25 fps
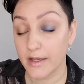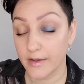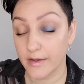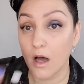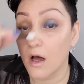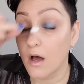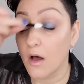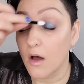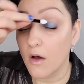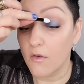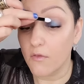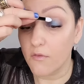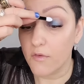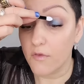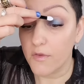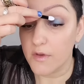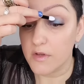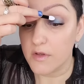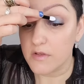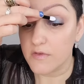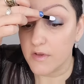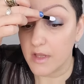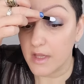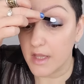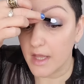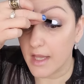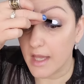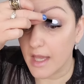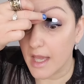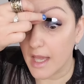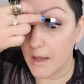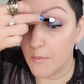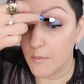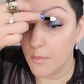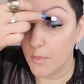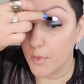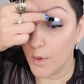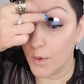the lid. For those of you that like
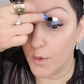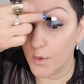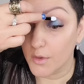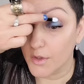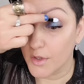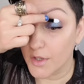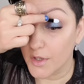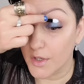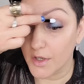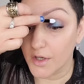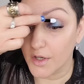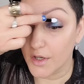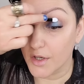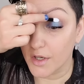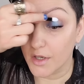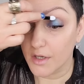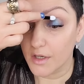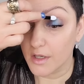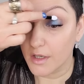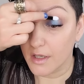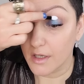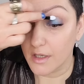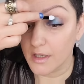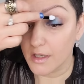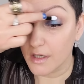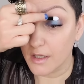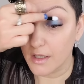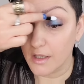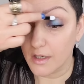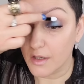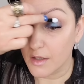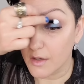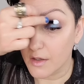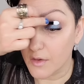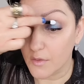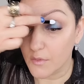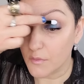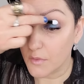a bolder
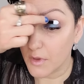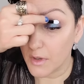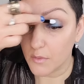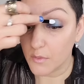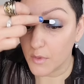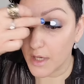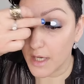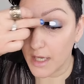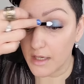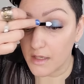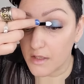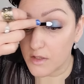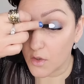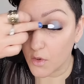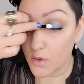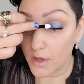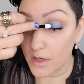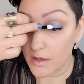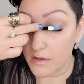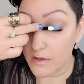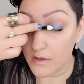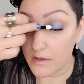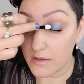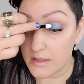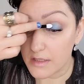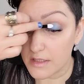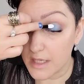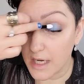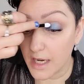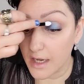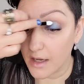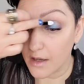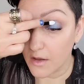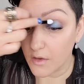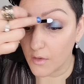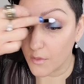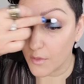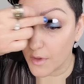runway editorial
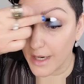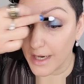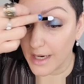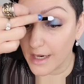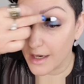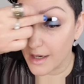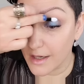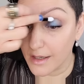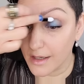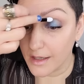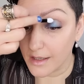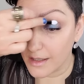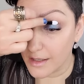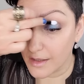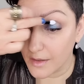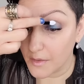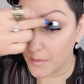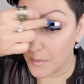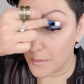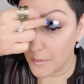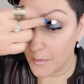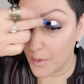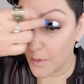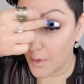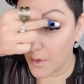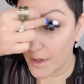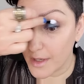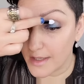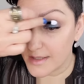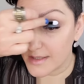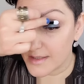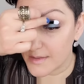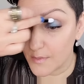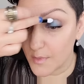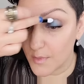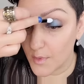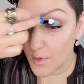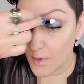style where more
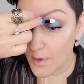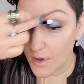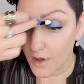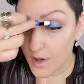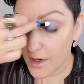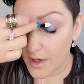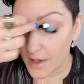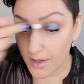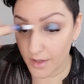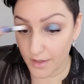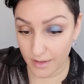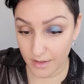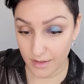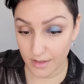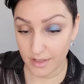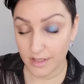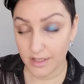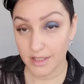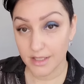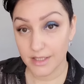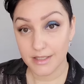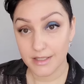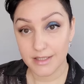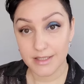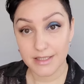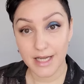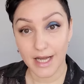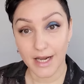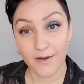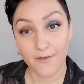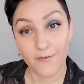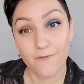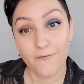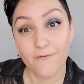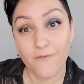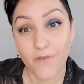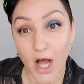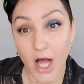is more, kind
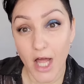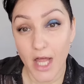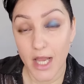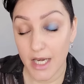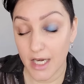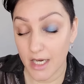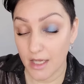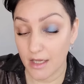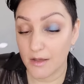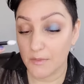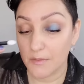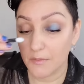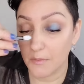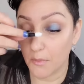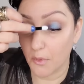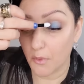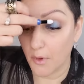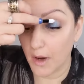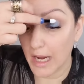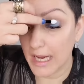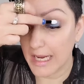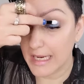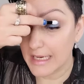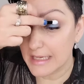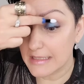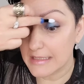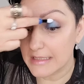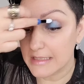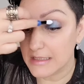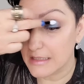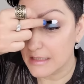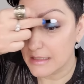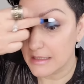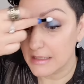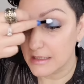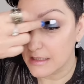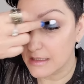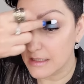of fun, bright,
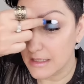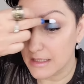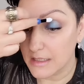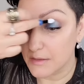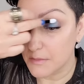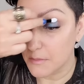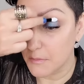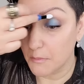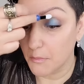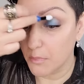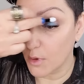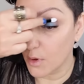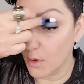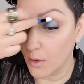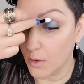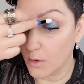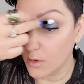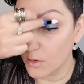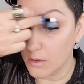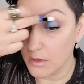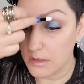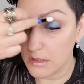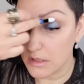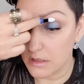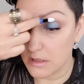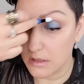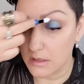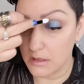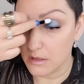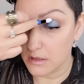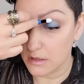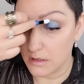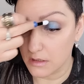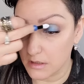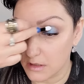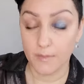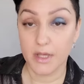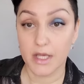bold.
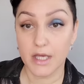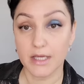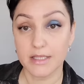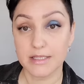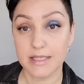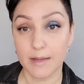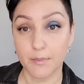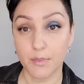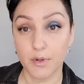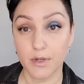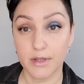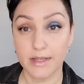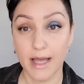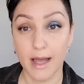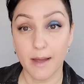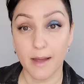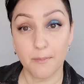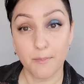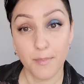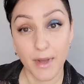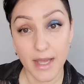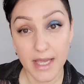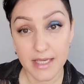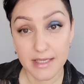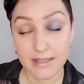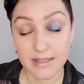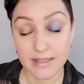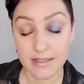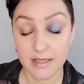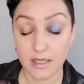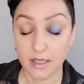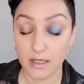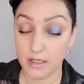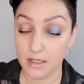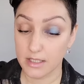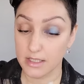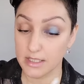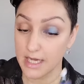And because I put that
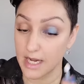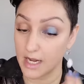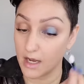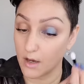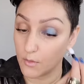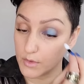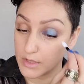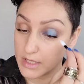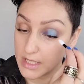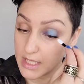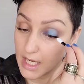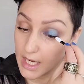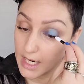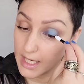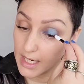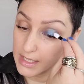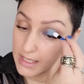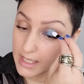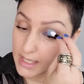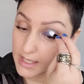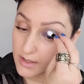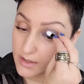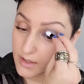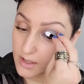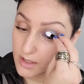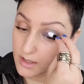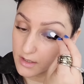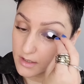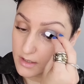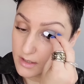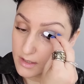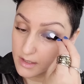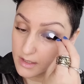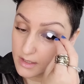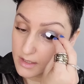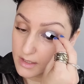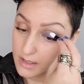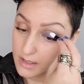base down with the eyeliner,